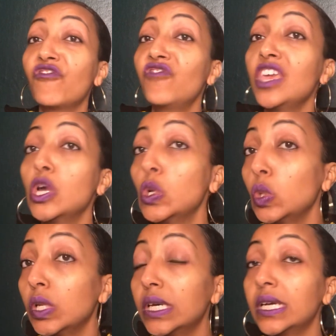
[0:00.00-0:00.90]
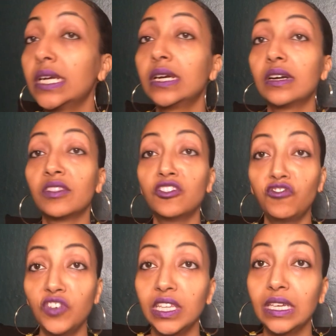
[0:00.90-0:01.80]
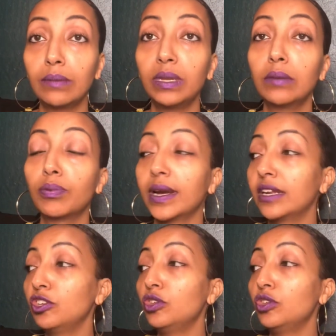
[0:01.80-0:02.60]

feel the feeling of being pregnant.